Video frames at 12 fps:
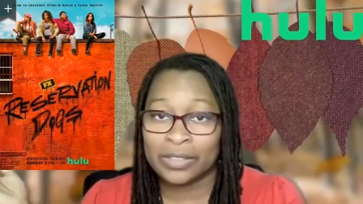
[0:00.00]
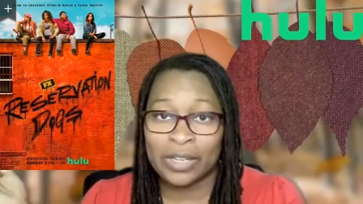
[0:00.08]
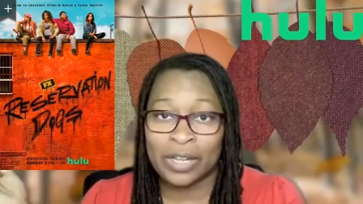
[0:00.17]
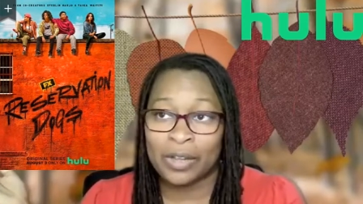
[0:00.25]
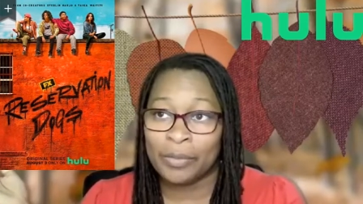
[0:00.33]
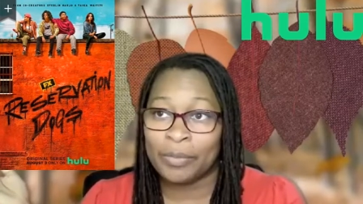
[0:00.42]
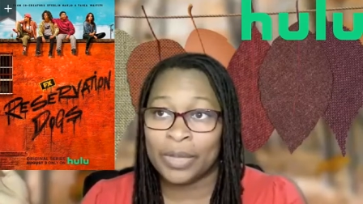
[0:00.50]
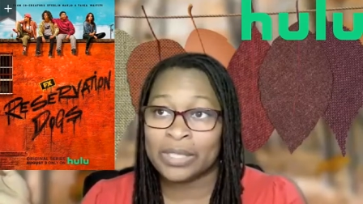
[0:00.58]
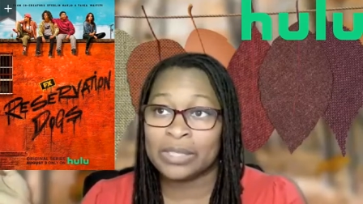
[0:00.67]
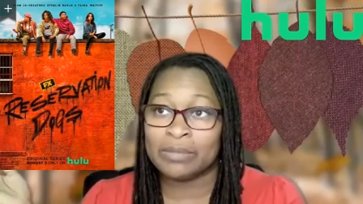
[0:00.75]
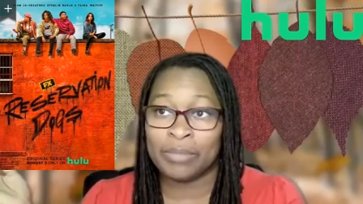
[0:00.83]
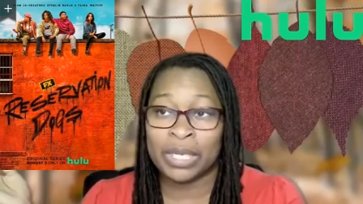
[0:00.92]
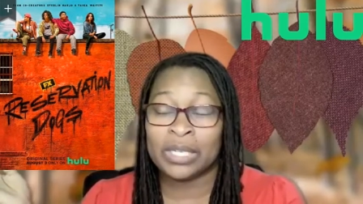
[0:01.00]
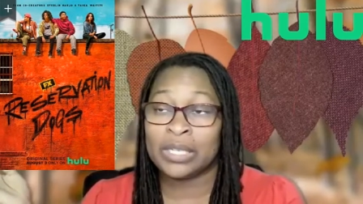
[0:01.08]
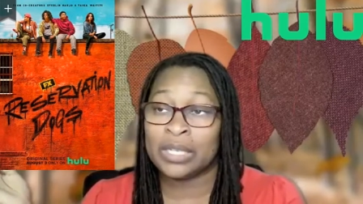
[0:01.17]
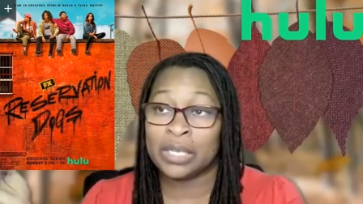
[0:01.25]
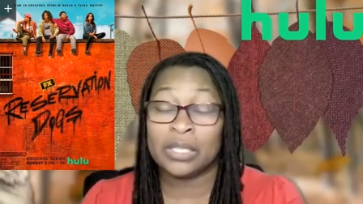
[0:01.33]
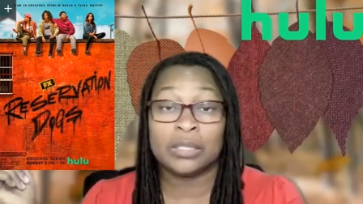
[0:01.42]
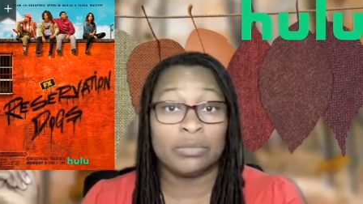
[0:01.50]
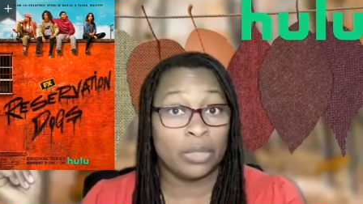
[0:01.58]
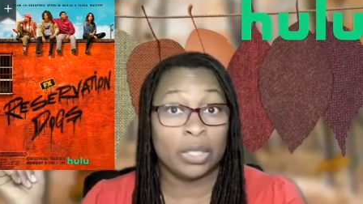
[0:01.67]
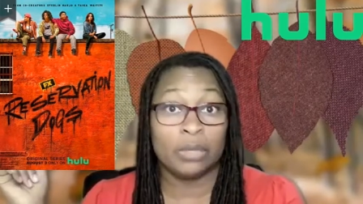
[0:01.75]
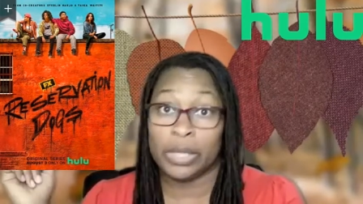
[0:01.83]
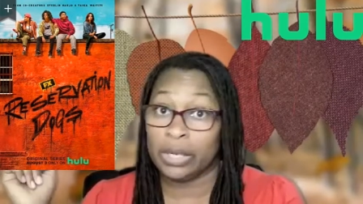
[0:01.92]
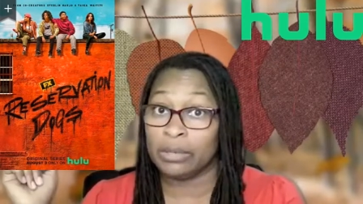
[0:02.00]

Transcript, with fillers: Um, but it, it is really weird.